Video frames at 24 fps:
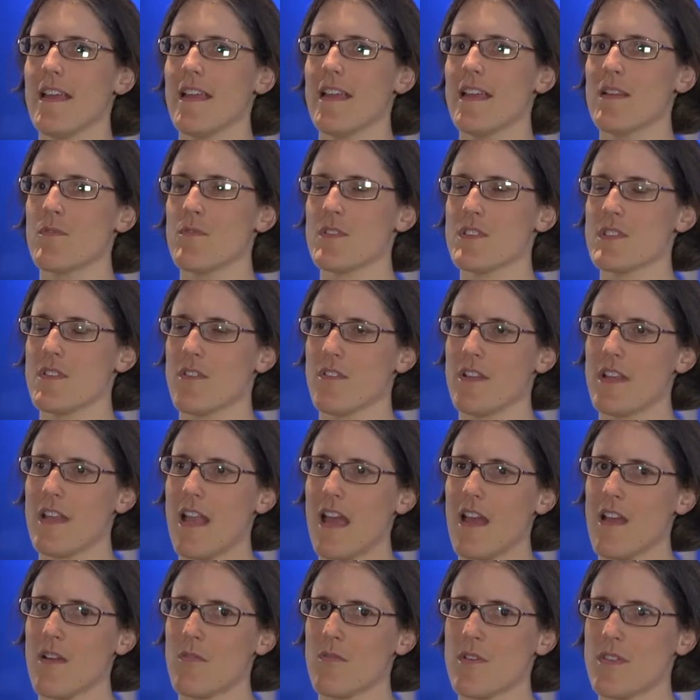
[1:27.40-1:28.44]
And we started
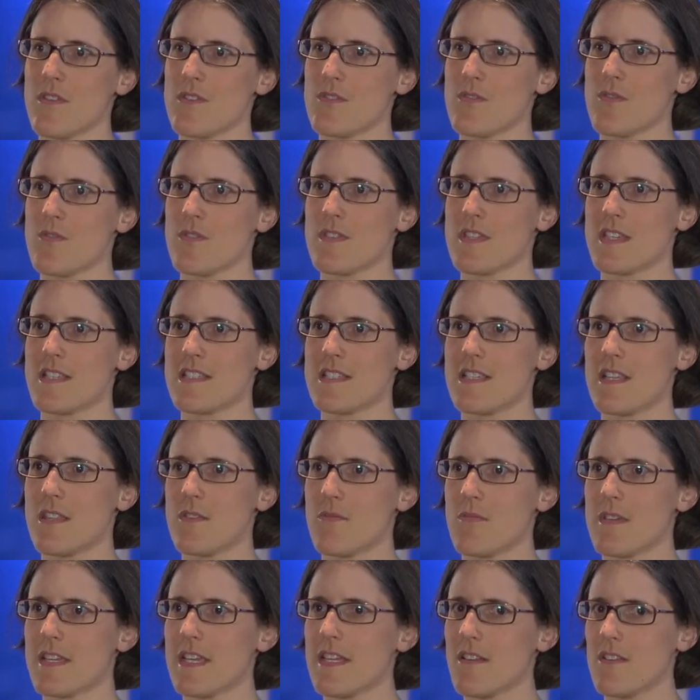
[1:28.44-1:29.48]
out with the
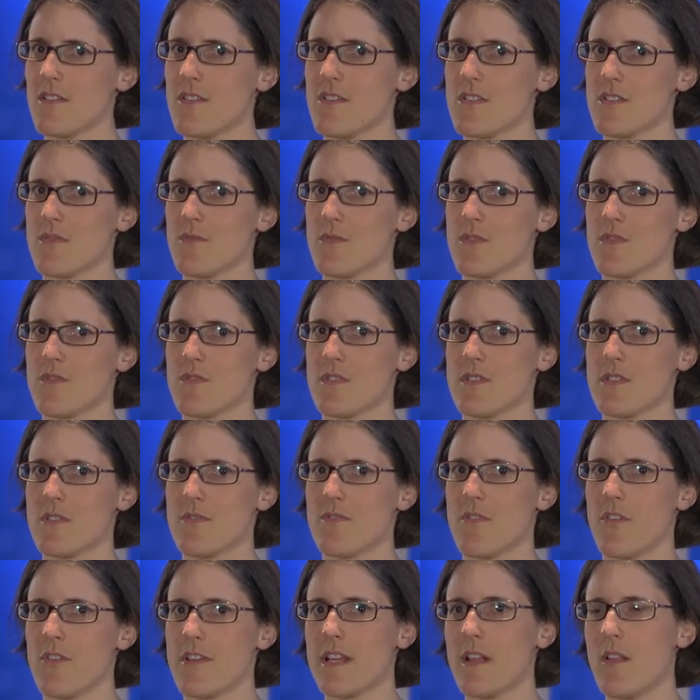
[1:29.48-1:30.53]
263 gigahertz, which was
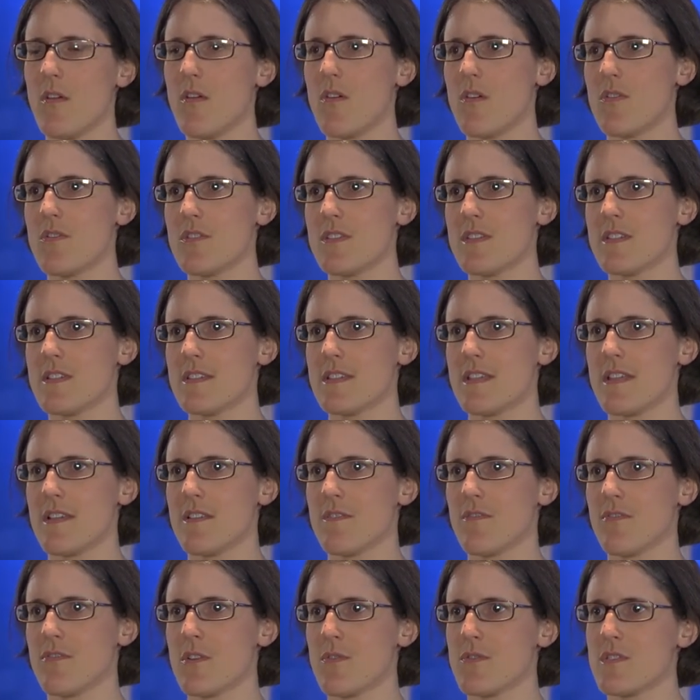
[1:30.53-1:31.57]
very close in
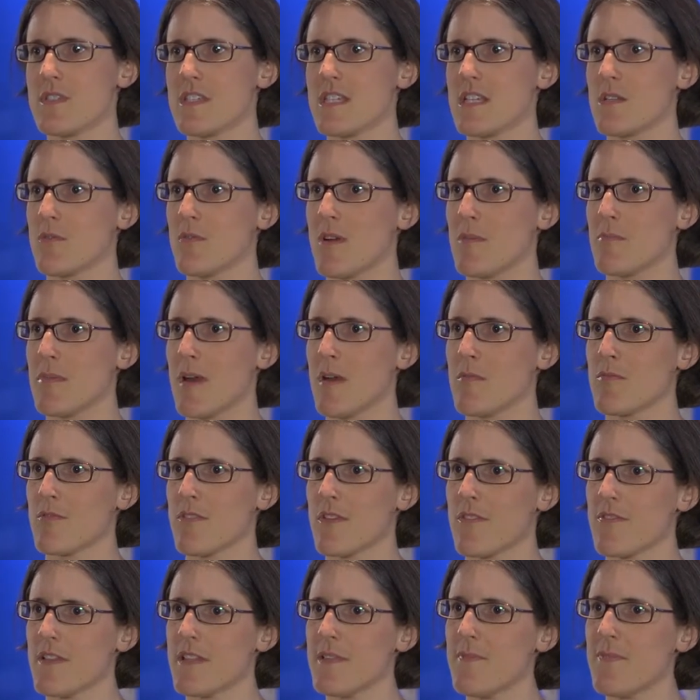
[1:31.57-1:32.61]
frequency to what Bob
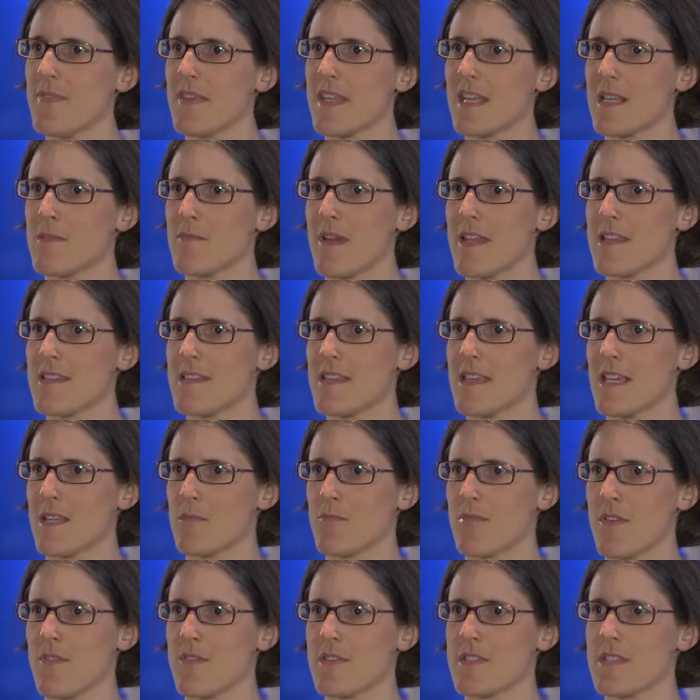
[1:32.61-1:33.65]
Griffin at MIT had
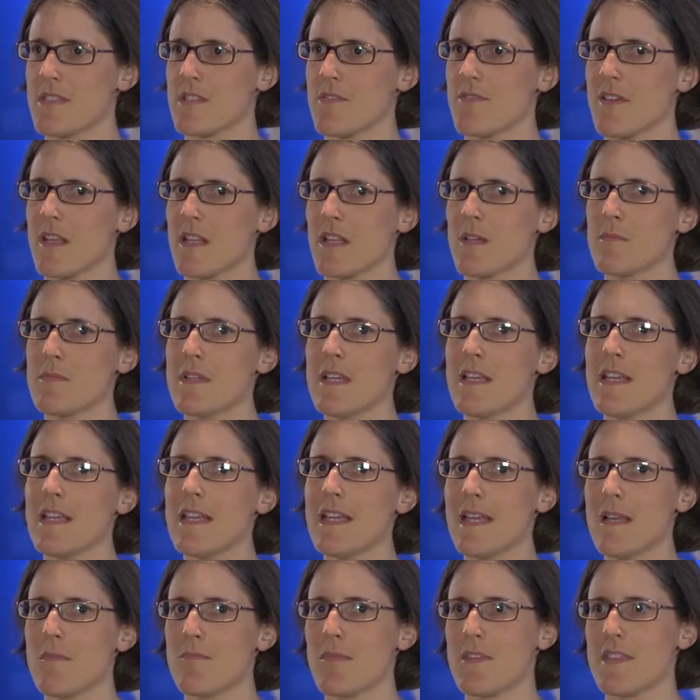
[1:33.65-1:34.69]
previously developed.
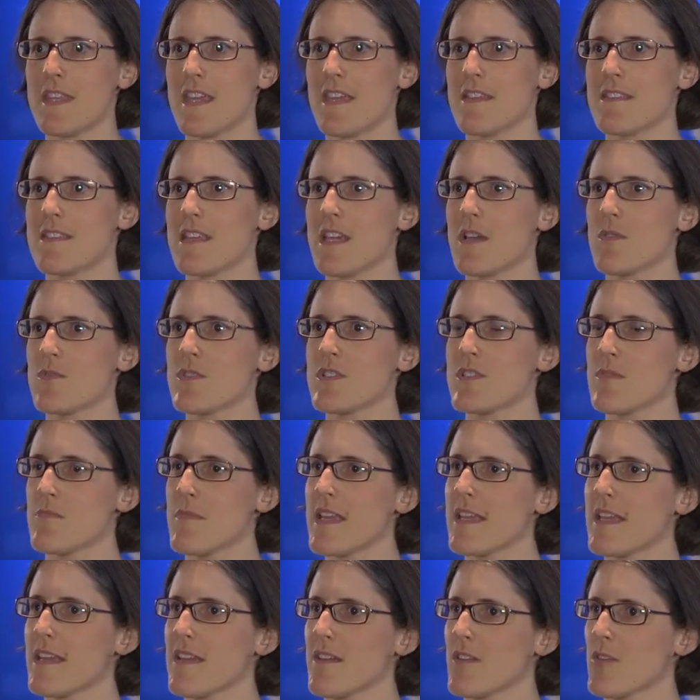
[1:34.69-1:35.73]
But the idea was to
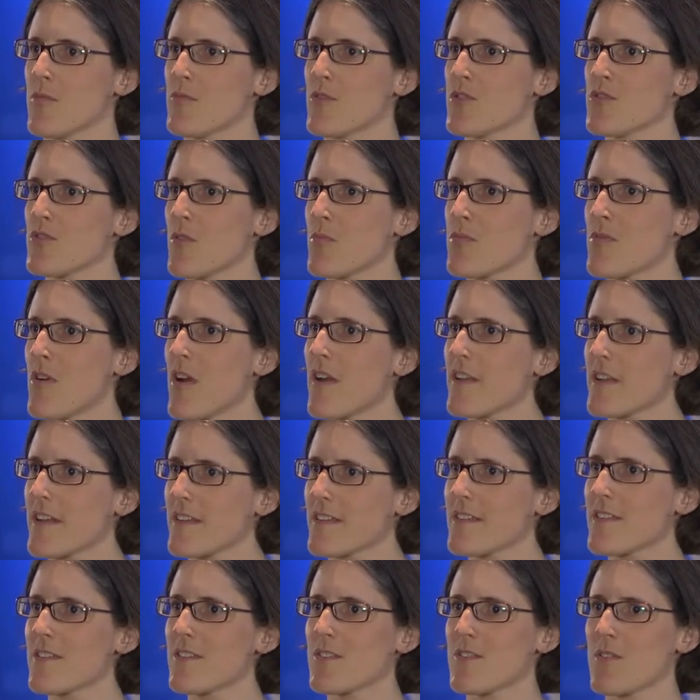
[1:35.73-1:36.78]
make it a commercial product.
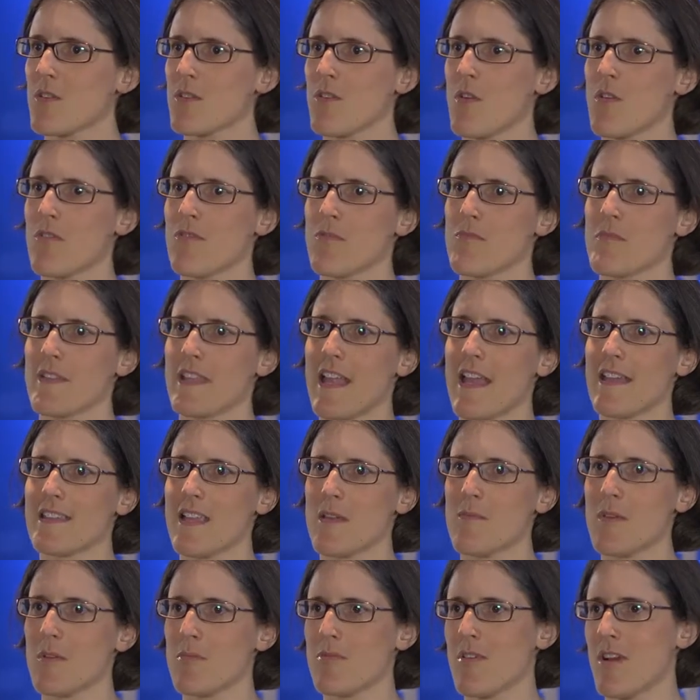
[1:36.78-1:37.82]
So go from an
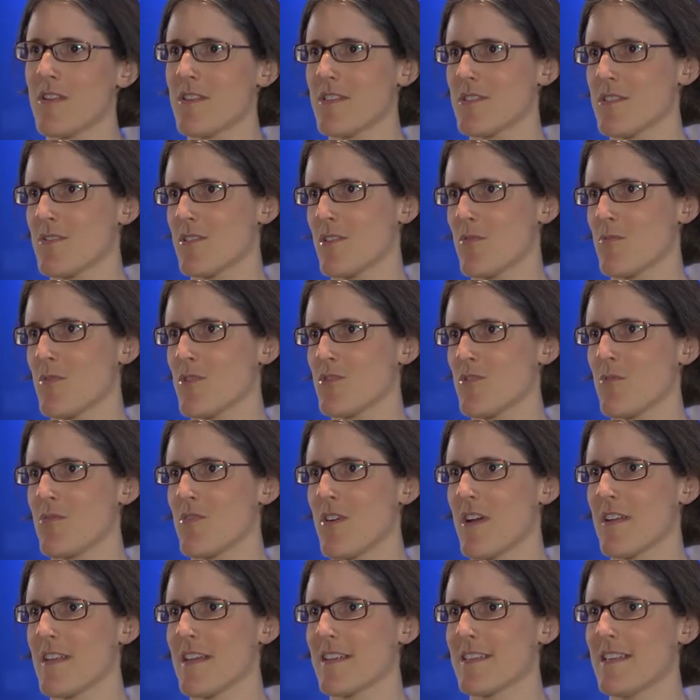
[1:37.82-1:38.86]
academic product to commercial
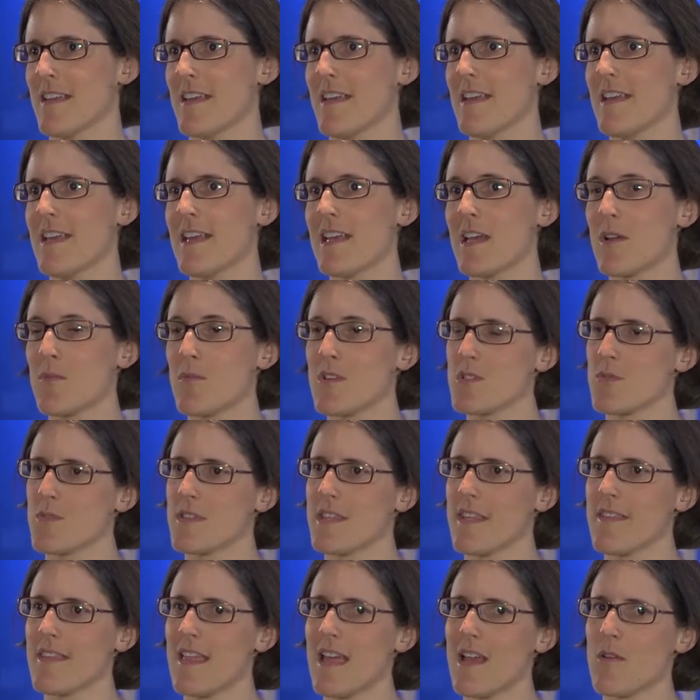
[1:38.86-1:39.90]
product. And once we
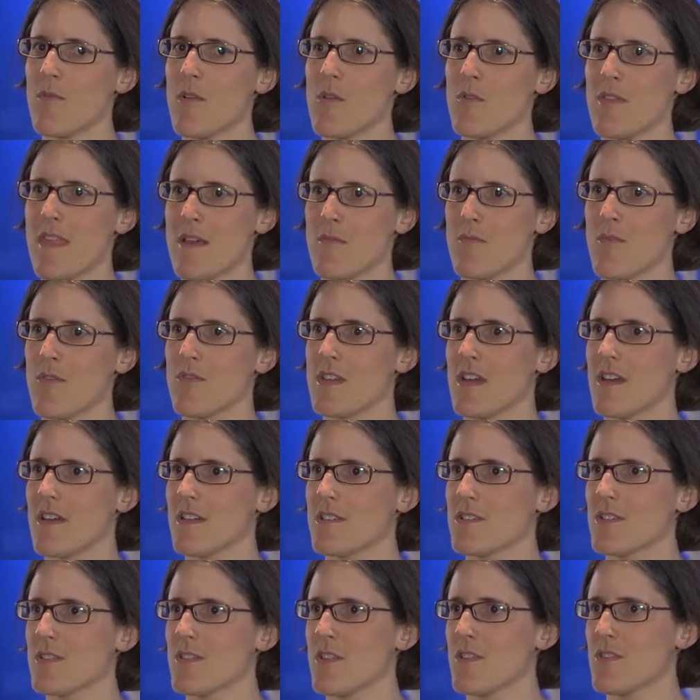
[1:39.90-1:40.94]
did that, we then moved
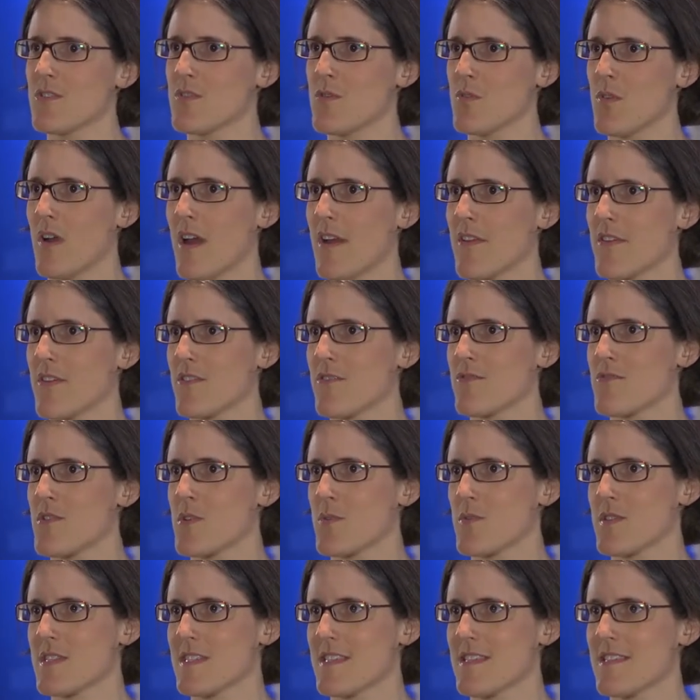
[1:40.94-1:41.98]
on to the two higher
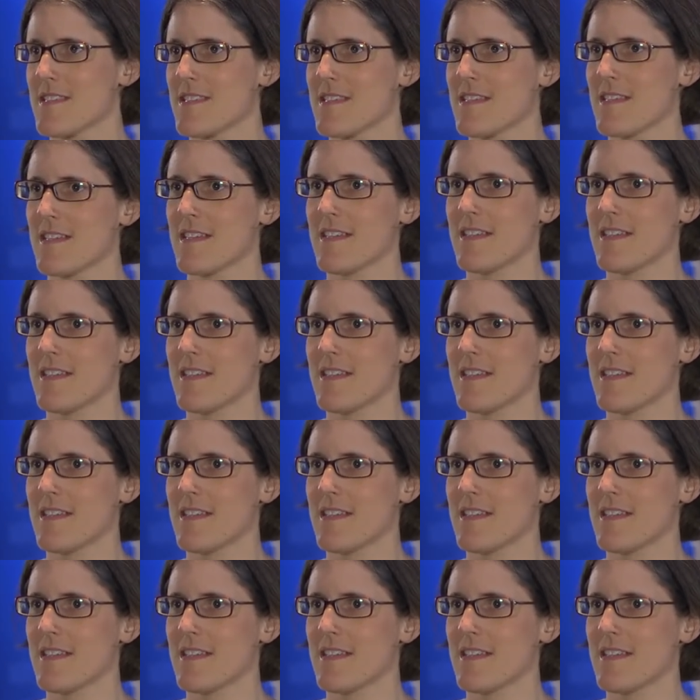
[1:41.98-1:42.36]
frequencies.